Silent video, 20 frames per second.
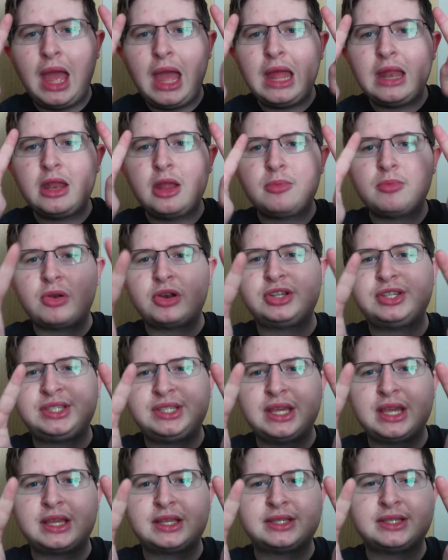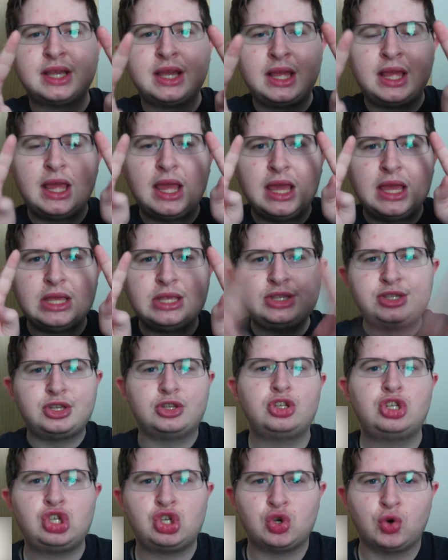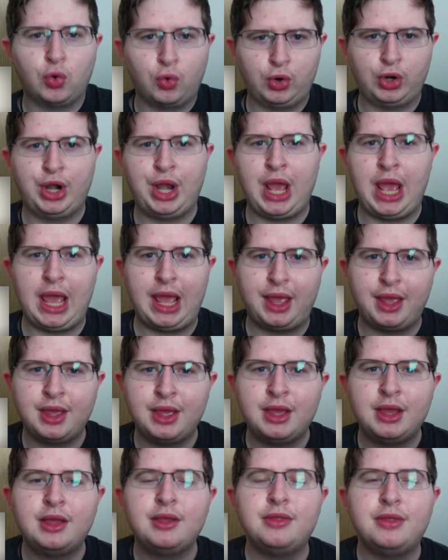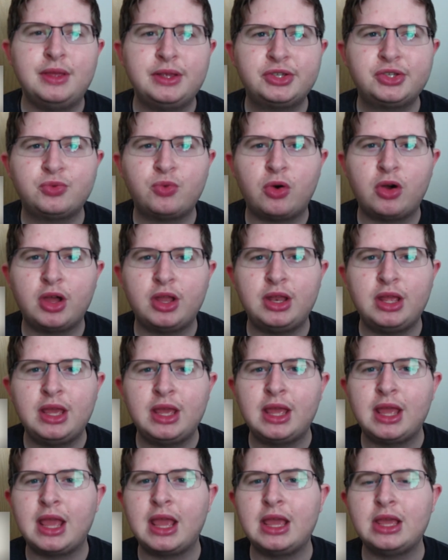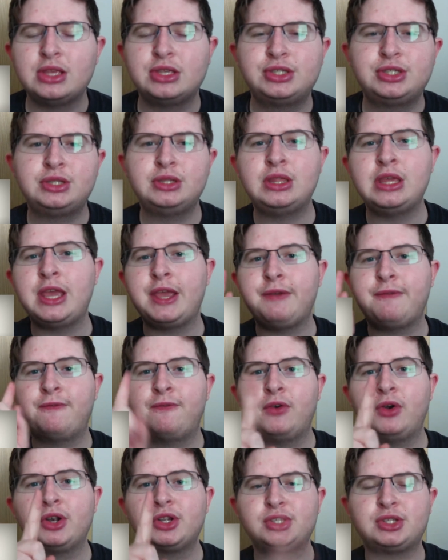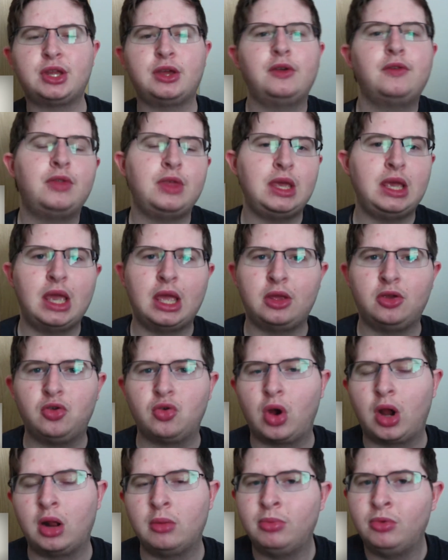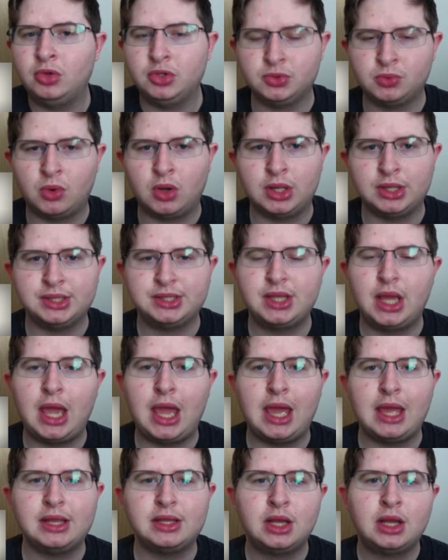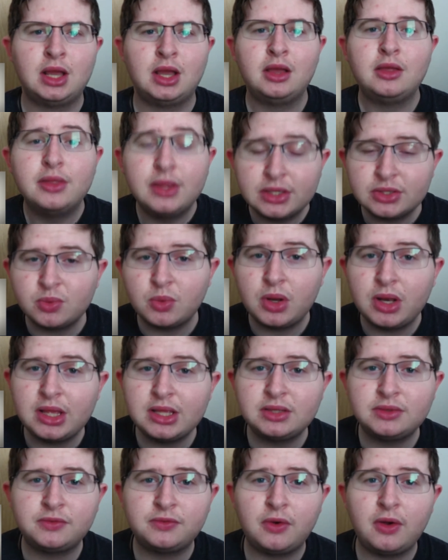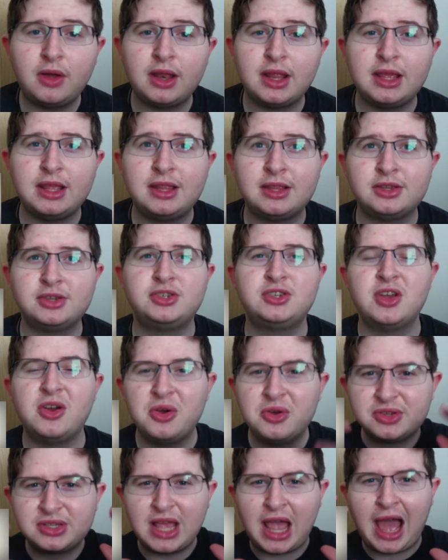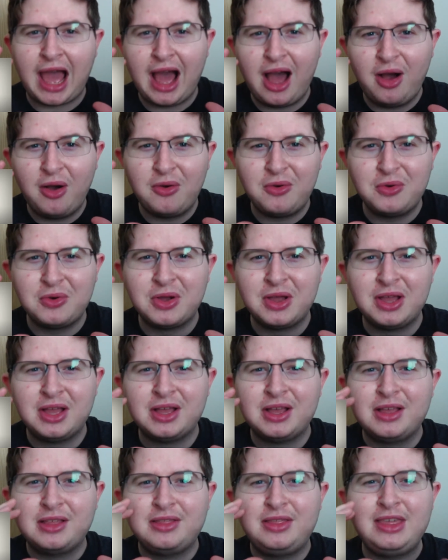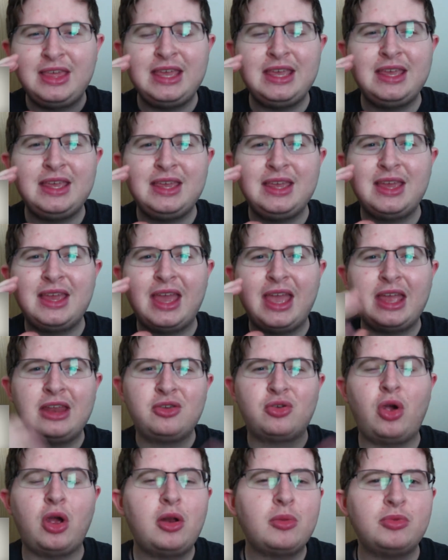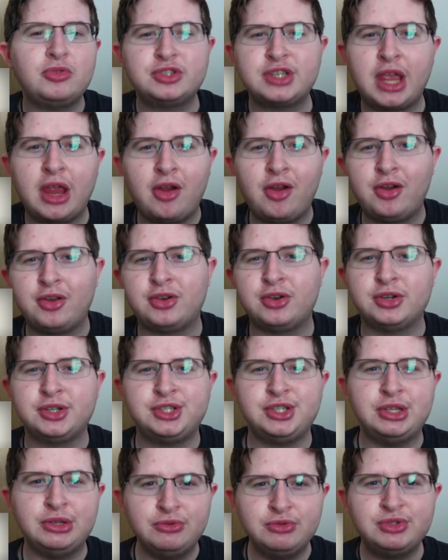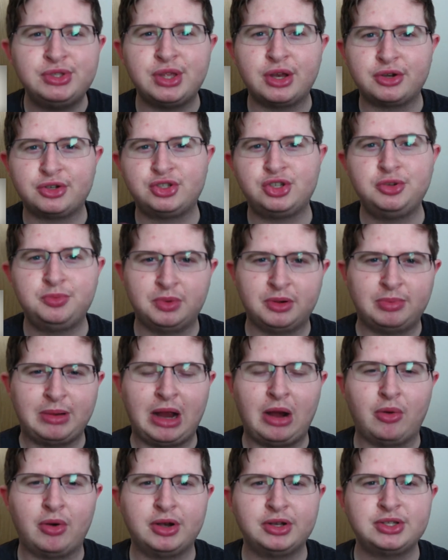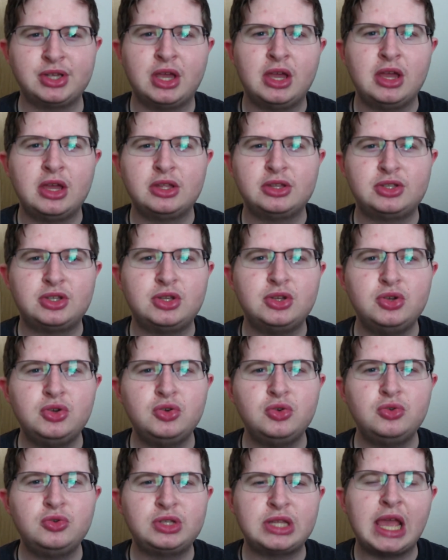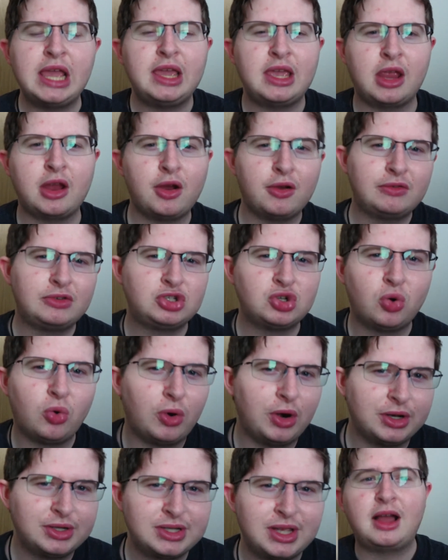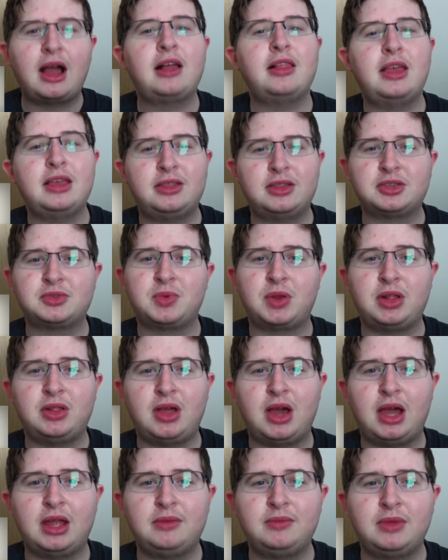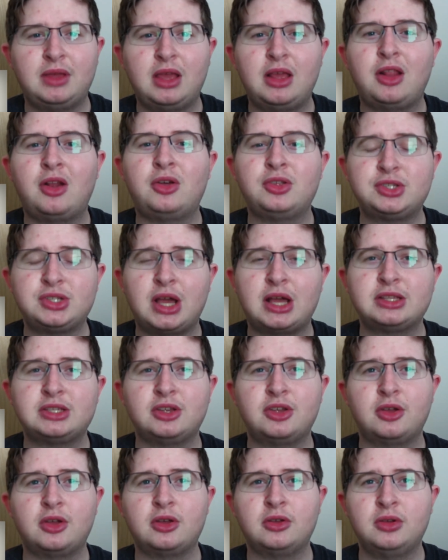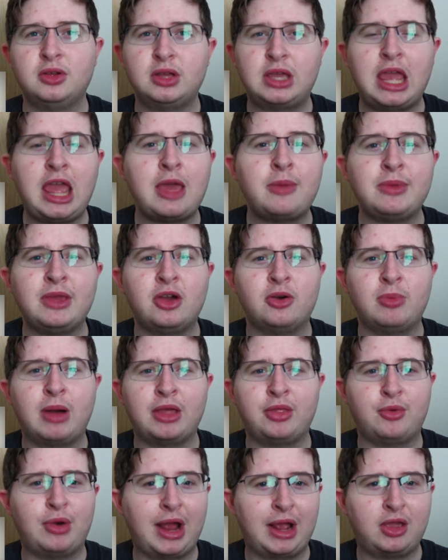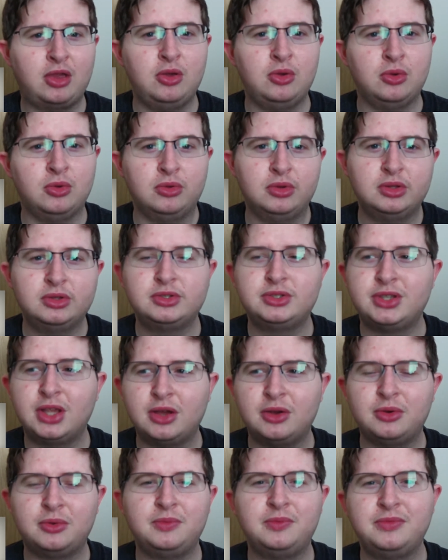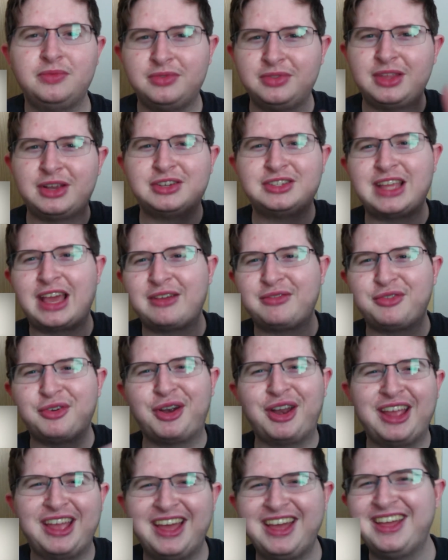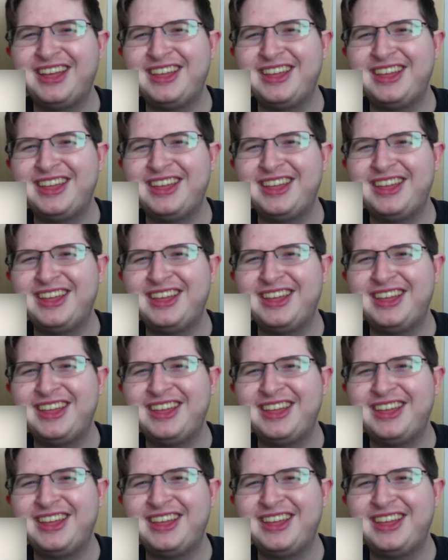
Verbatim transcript: At number six is Chore Day. This one is the first of the Incredibles ones, and this one is fun. It shows how the Incredibles characters use their superpowers to take care of chores. I like this one a lot. It also has a cameo by the raccoon, so there's that for you.